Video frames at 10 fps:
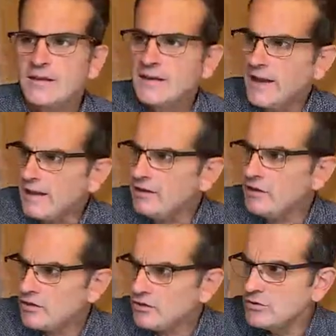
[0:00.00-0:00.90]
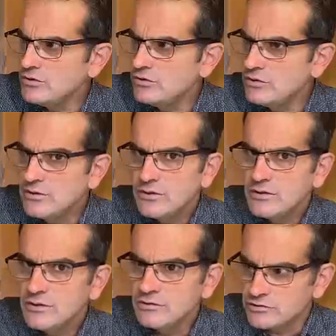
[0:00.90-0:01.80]
Can you
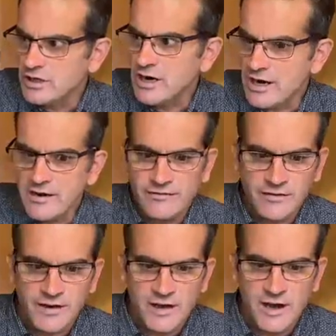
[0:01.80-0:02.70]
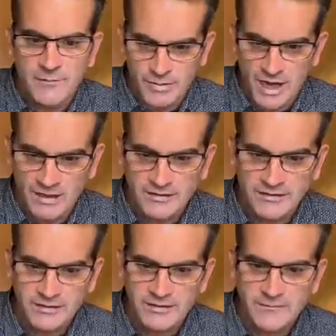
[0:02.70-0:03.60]
drive a
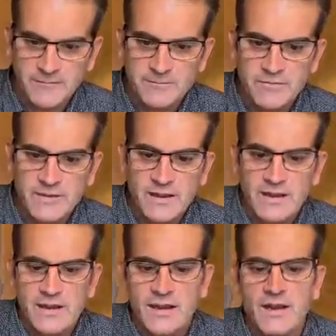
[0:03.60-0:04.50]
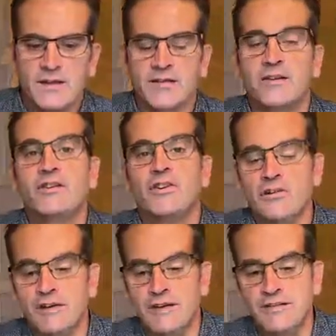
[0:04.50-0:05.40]
bus? And the
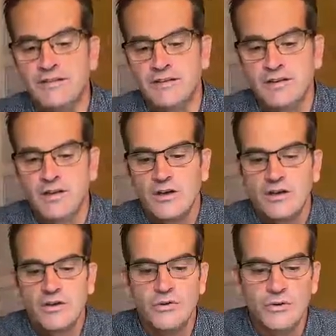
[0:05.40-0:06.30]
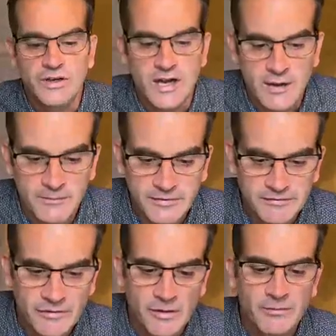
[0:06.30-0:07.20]
tourist, who comes
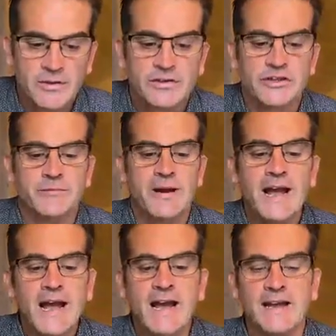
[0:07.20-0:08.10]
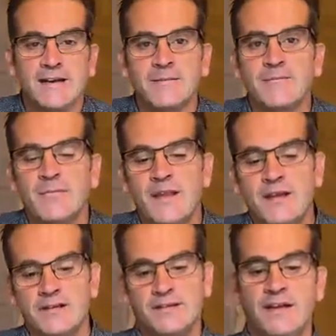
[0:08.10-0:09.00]
from Japan,
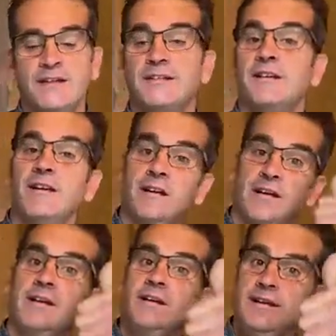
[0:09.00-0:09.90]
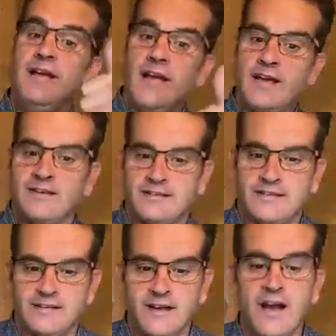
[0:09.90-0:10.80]
says,
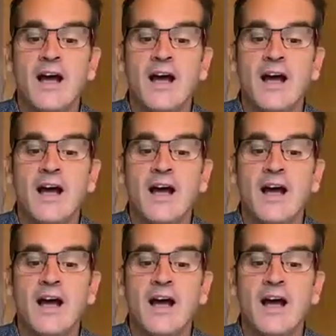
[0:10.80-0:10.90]
Yes,